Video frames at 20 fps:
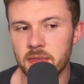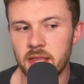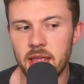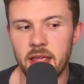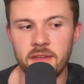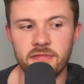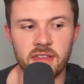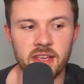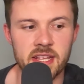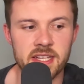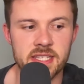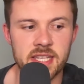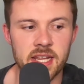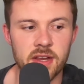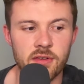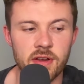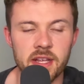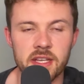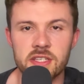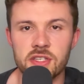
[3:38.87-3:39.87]
If they're
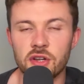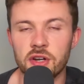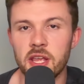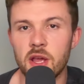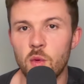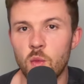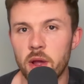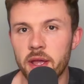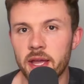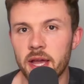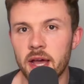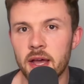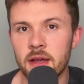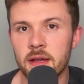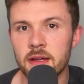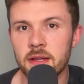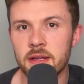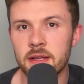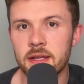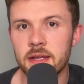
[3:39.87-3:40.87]
considering Sonny a winger,
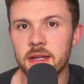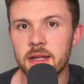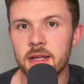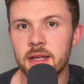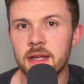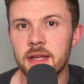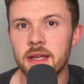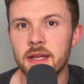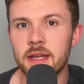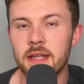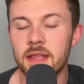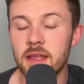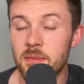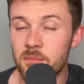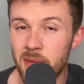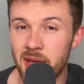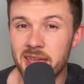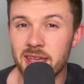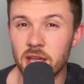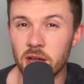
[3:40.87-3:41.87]
they
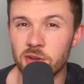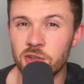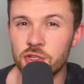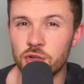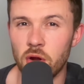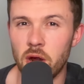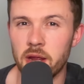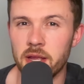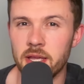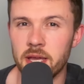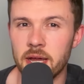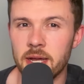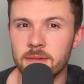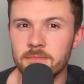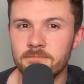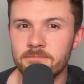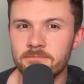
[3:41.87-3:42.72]
may go striker.